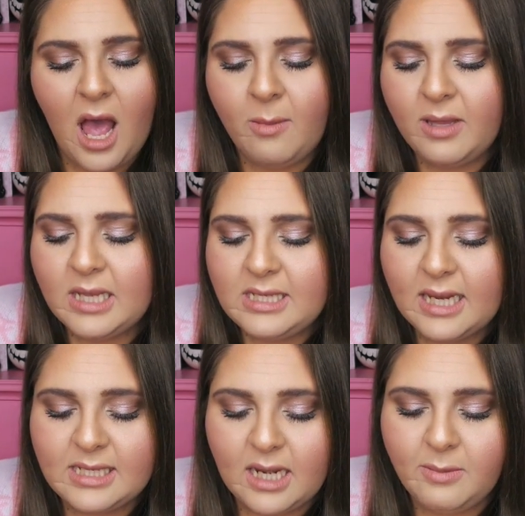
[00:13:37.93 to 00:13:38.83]
And this
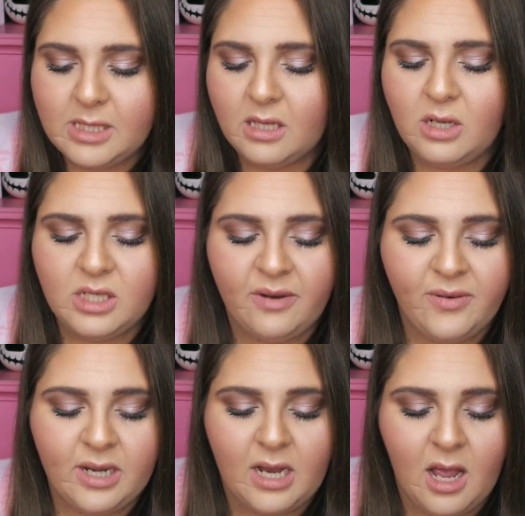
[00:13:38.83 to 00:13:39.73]
next item, it's a little
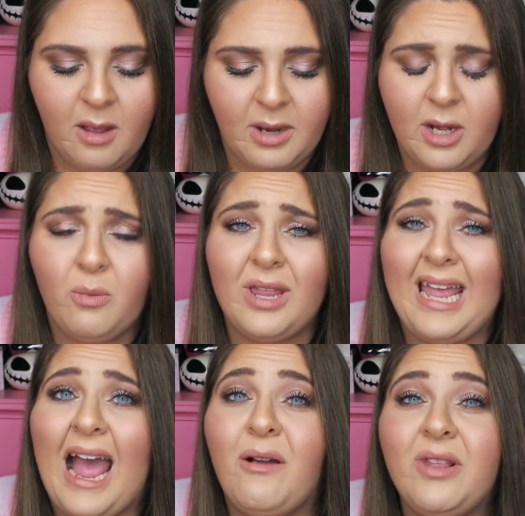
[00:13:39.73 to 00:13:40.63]
different and I don't
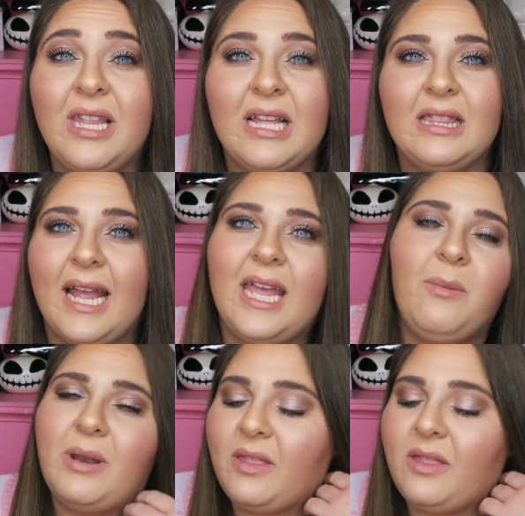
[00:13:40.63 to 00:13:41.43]
really have anything like it,